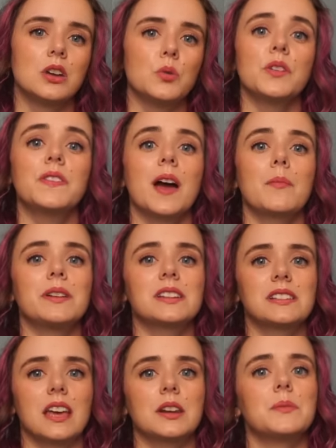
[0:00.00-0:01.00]
With that being
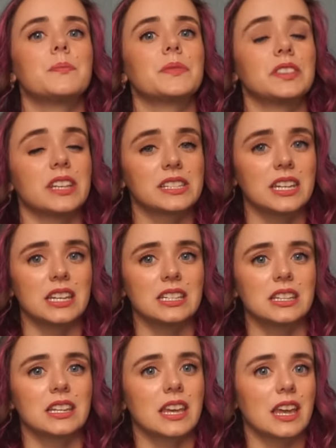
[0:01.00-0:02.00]
said, let's get
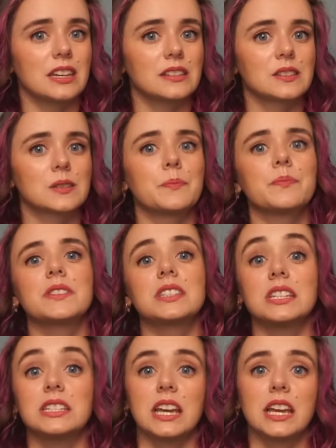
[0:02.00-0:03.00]
into the case.
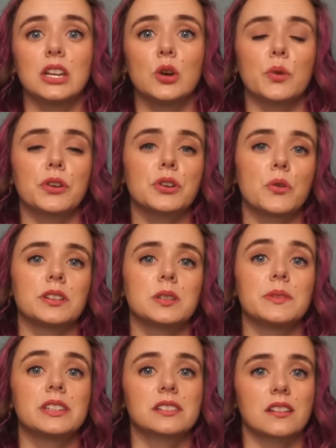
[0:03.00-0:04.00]
Today, we are going to
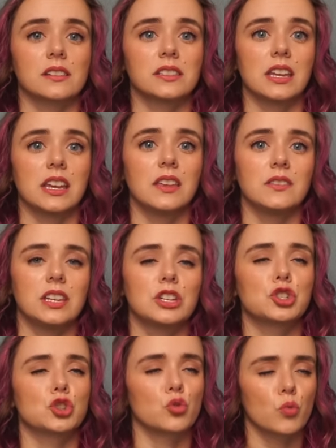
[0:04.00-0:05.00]
be discussing the
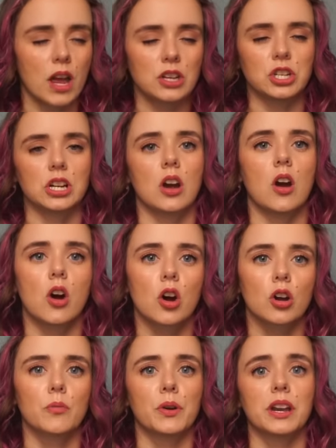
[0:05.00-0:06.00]
tragic,
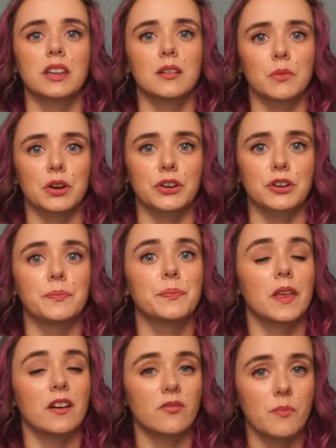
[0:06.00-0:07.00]
heartbreaking murder
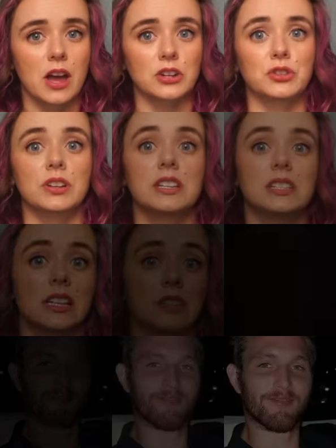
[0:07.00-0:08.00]
of Patrick De La
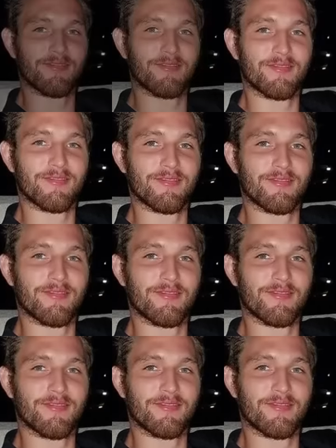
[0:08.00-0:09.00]
Cerda. Patrick
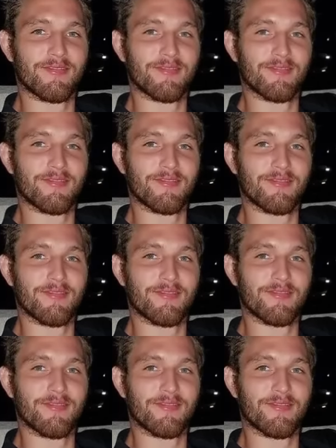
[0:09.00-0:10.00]
De La Cerda was
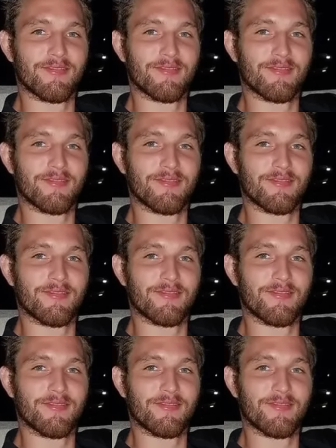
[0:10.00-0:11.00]
born on June
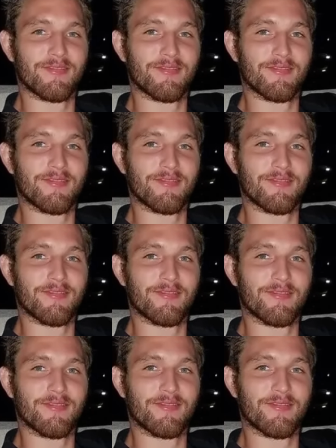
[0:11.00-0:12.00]
fourth, nineteen ninety-two
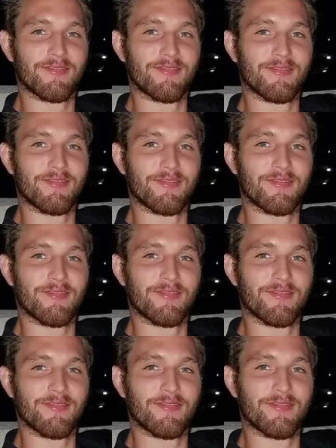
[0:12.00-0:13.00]
to parents Patricia
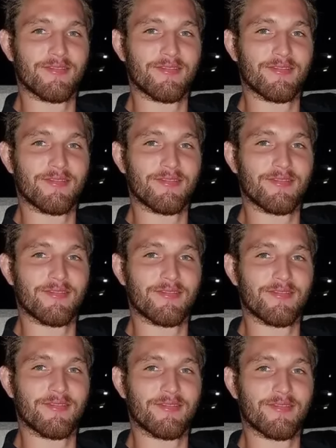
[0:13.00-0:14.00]
Rons and
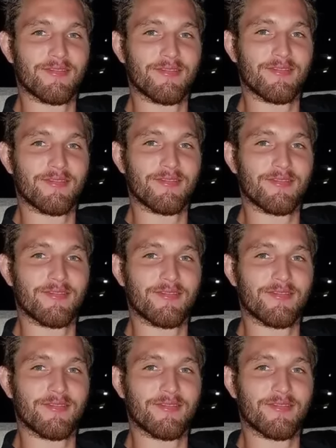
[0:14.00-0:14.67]
Max De La Cerda.